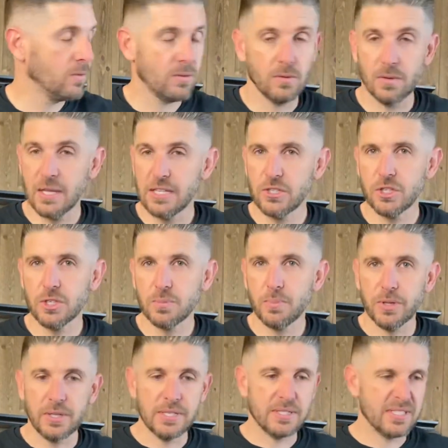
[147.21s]
Let's just
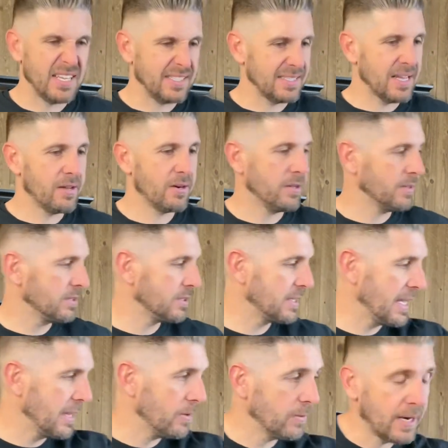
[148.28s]
put these things out on the
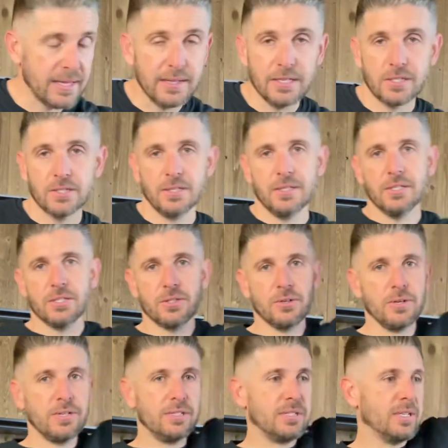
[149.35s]
scale, right? This
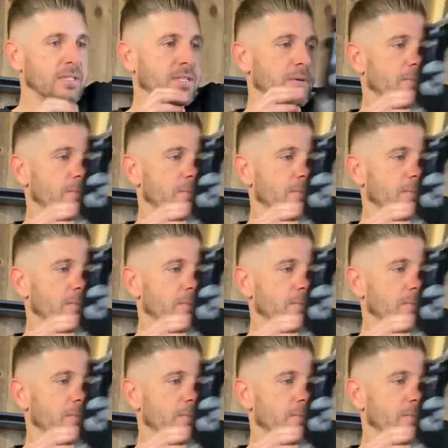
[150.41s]
36 that